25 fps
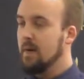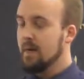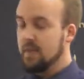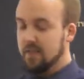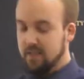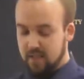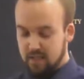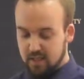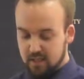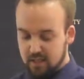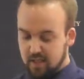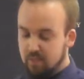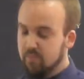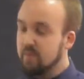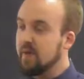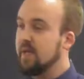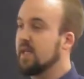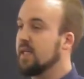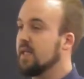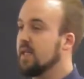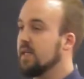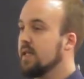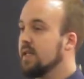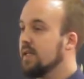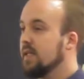Tell
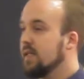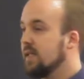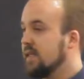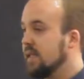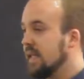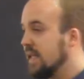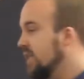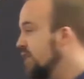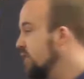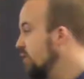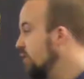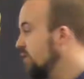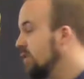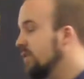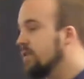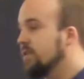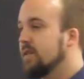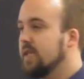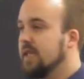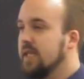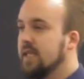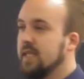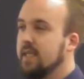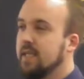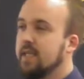them that you
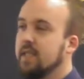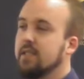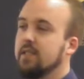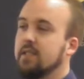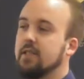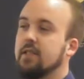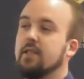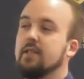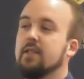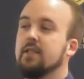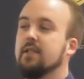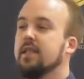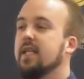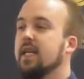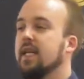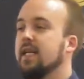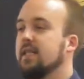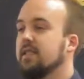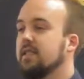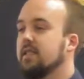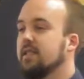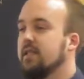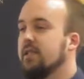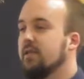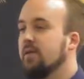agree or
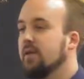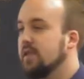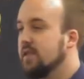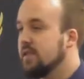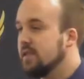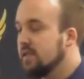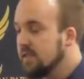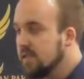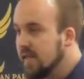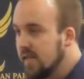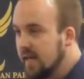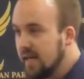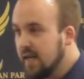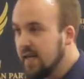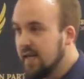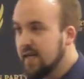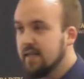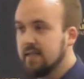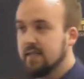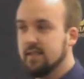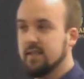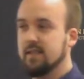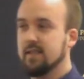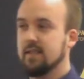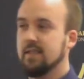that you
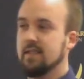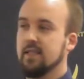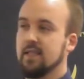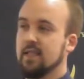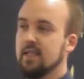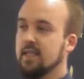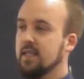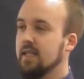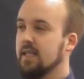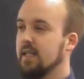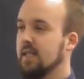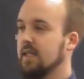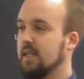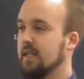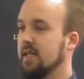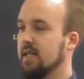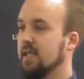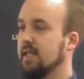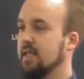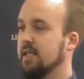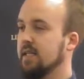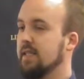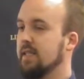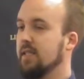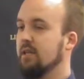understand,
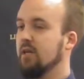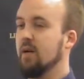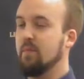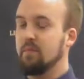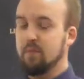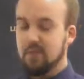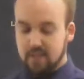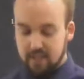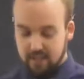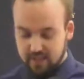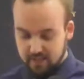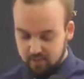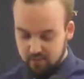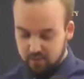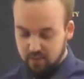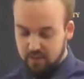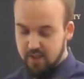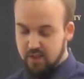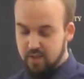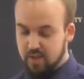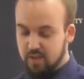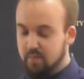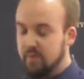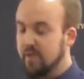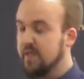you empathize with
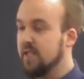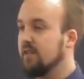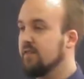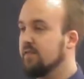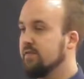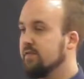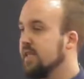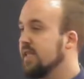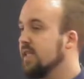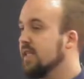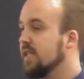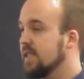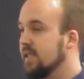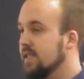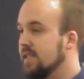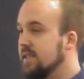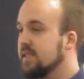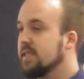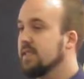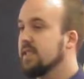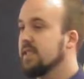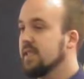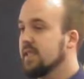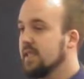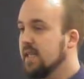them and their
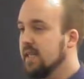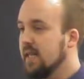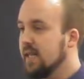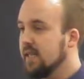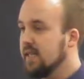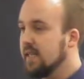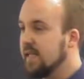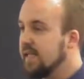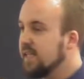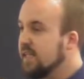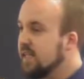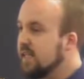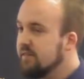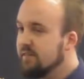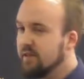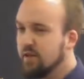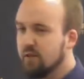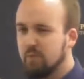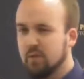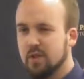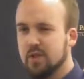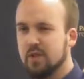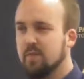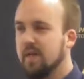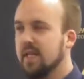feelings, and then give your
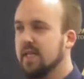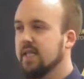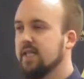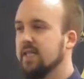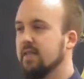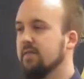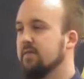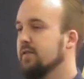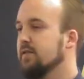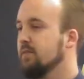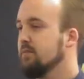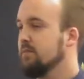perspective.